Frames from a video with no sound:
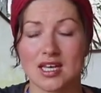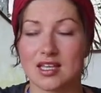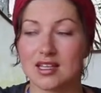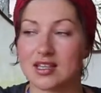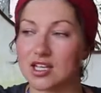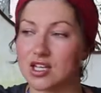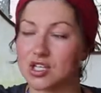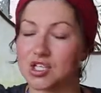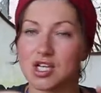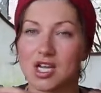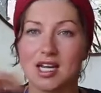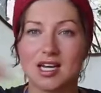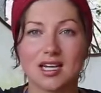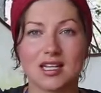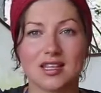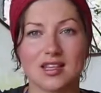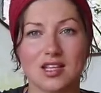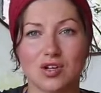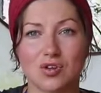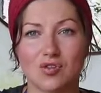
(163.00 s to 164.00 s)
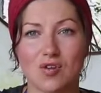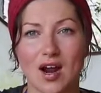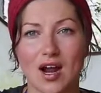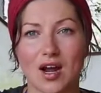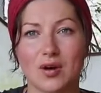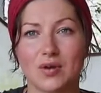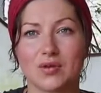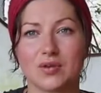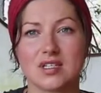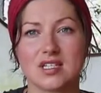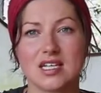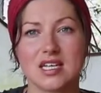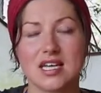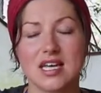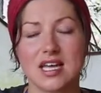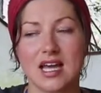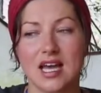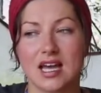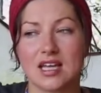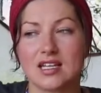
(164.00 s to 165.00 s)
There's shade in the ground.
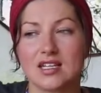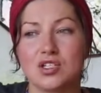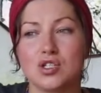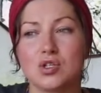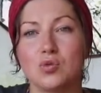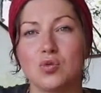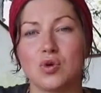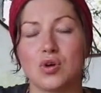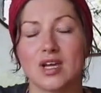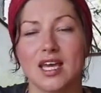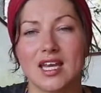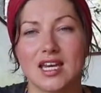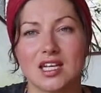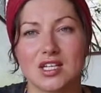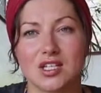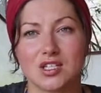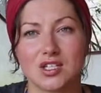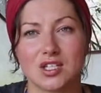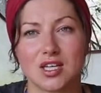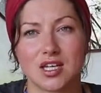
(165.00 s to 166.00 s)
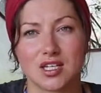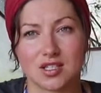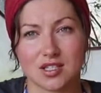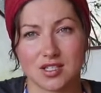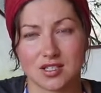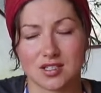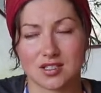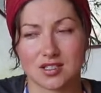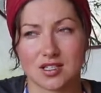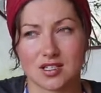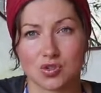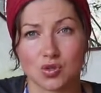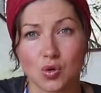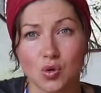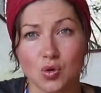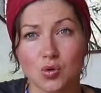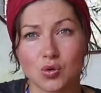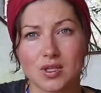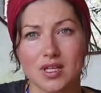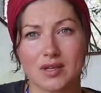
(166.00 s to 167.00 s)
And as you walk in, it's
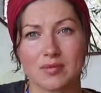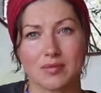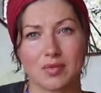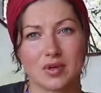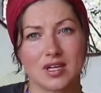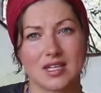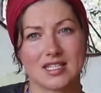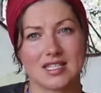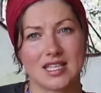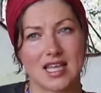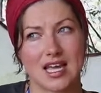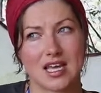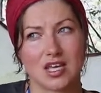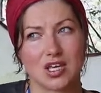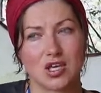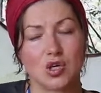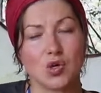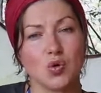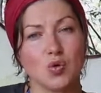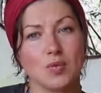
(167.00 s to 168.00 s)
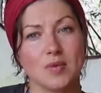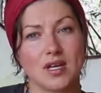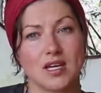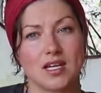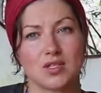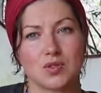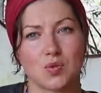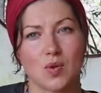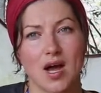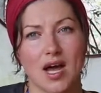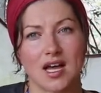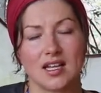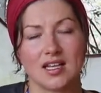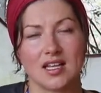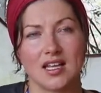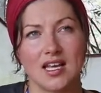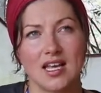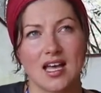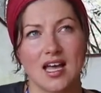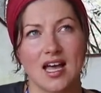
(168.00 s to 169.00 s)
cooling, but it's humid as well.
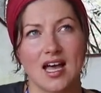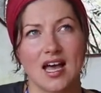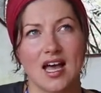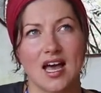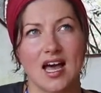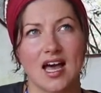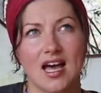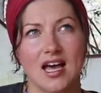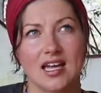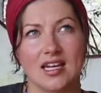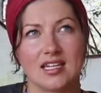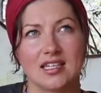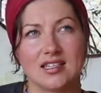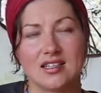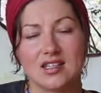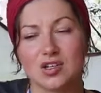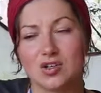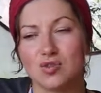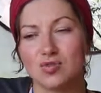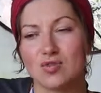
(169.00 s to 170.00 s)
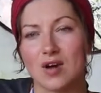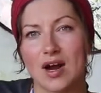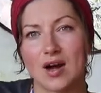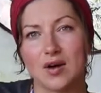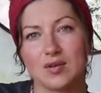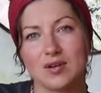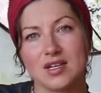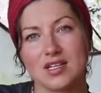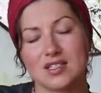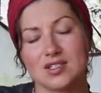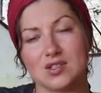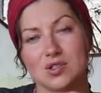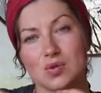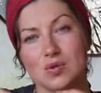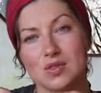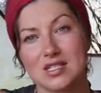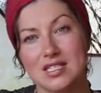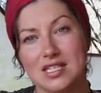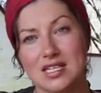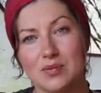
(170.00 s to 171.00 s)
And the ground is so
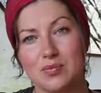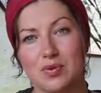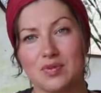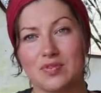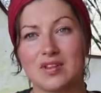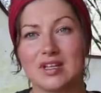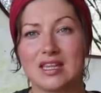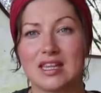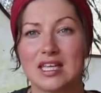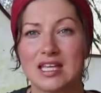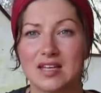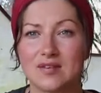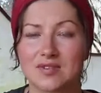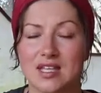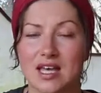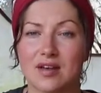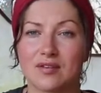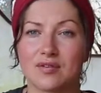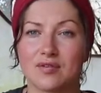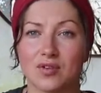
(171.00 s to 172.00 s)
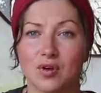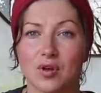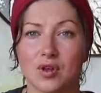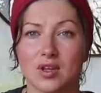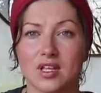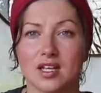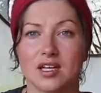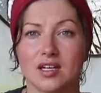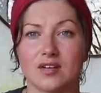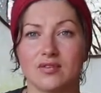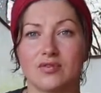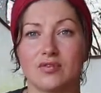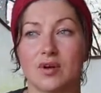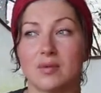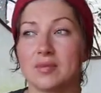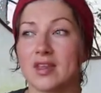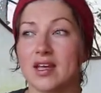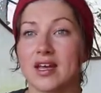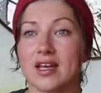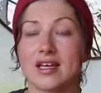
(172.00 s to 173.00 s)
deep with the leaves that have fallen
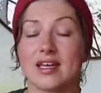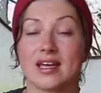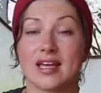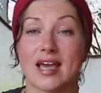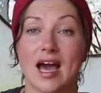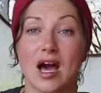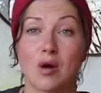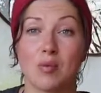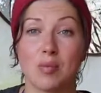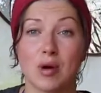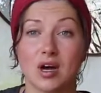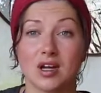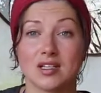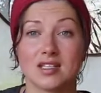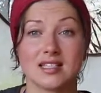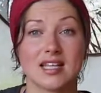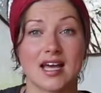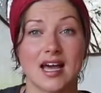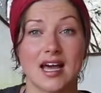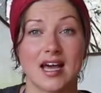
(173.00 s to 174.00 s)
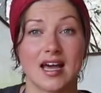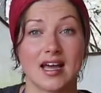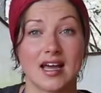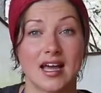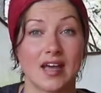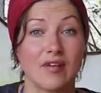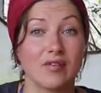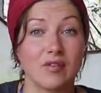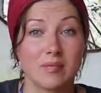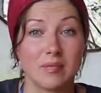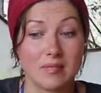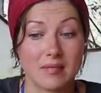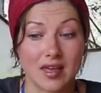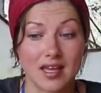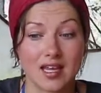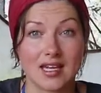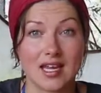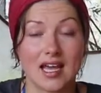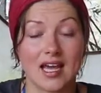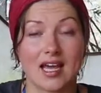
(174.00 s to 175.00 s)
from the cacao pods that haven't
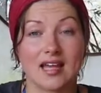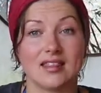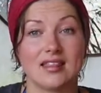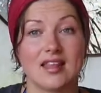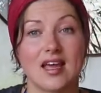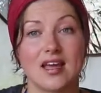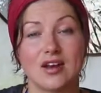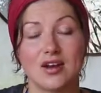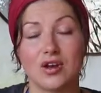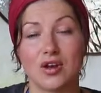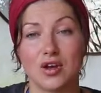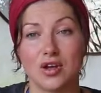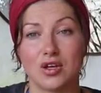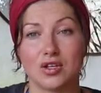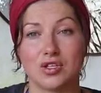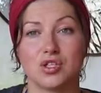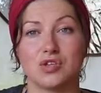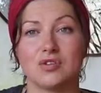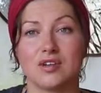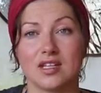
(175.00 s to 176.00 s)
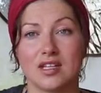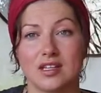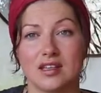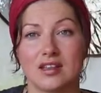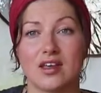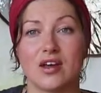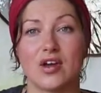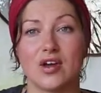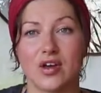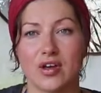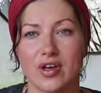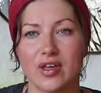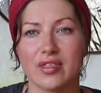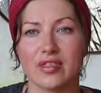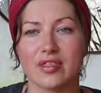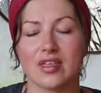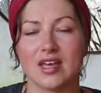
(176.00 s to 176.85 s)
made it, and they're nurturing the earth.